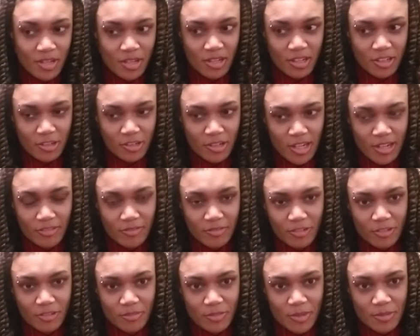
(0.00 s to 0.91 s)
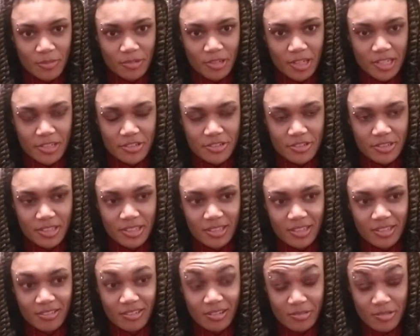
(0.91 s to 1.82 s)
Good handful of people, actually.
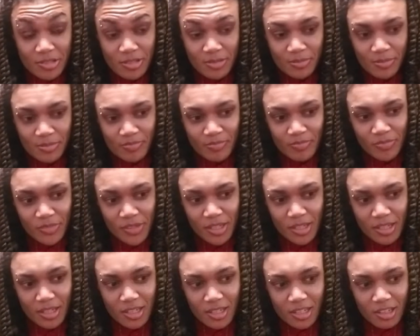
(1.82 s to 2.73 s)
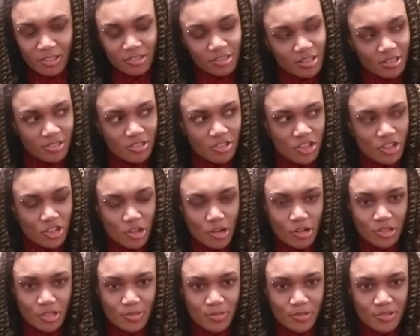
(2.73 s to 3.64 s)
I was not
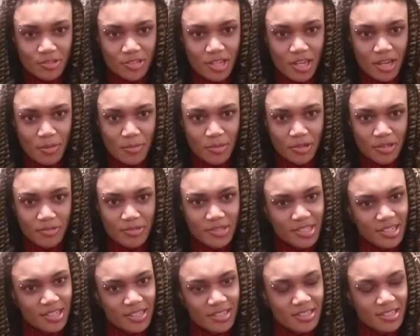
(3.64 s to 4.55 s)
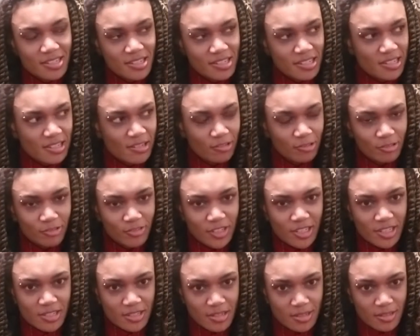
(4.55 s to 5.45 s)
shocked per se, but it was nice to see old
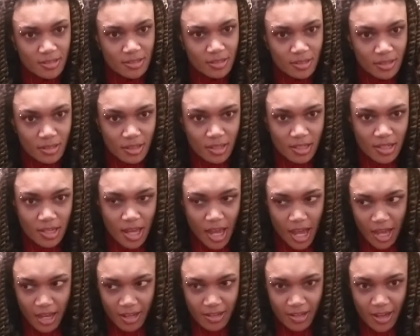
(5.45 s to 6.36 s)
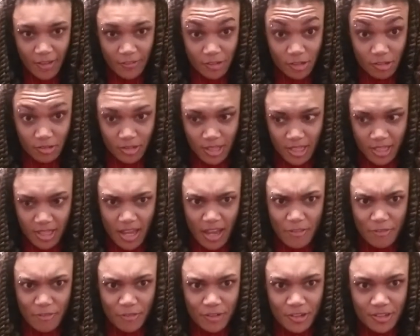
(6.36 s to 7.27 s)
faces after like
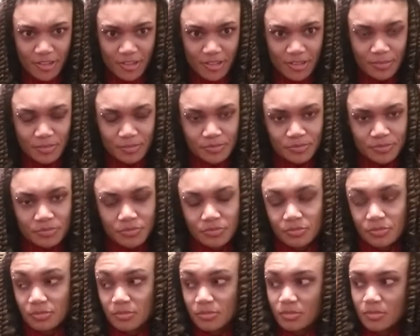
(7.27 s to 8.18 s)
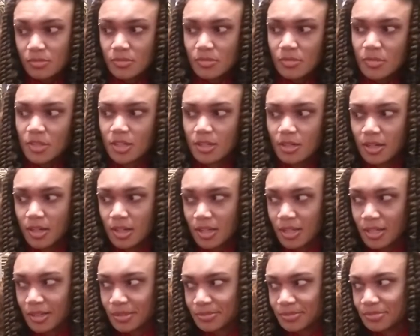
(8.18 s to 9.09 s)
everything.
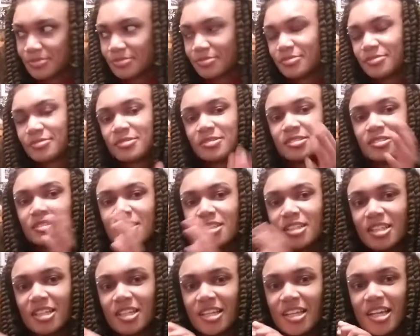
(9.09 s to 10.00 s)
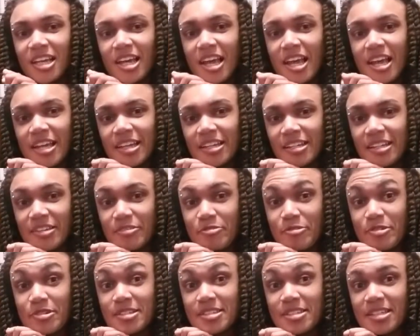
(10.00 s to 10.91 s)
And it
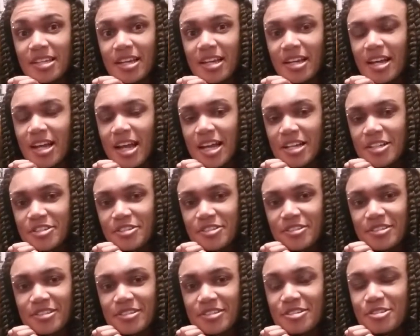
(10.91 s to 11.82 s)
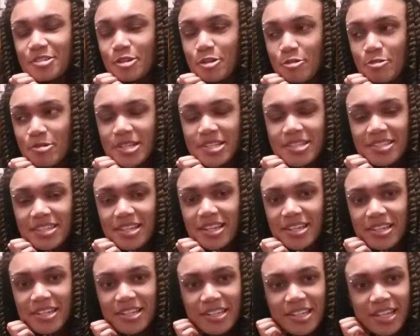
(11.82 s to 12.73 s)
was actually so
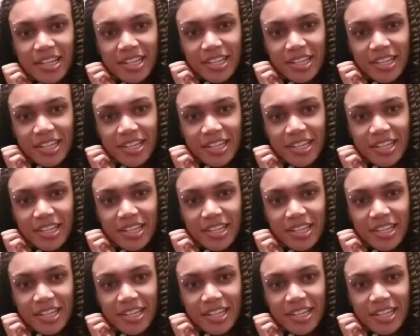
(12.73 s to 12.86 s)
exciting.